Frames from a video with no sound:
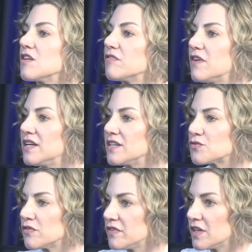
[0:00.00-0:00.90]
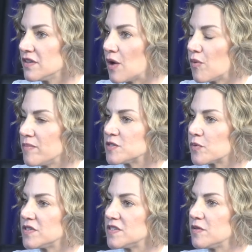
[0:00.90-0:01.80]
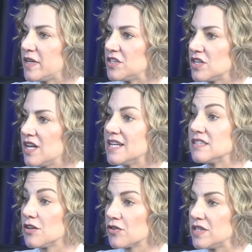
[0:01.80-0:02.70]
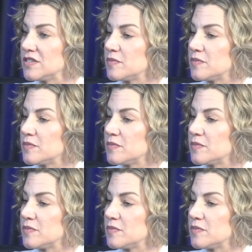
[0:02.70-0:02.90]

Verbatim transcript: Their findings revealed that women's participation has increased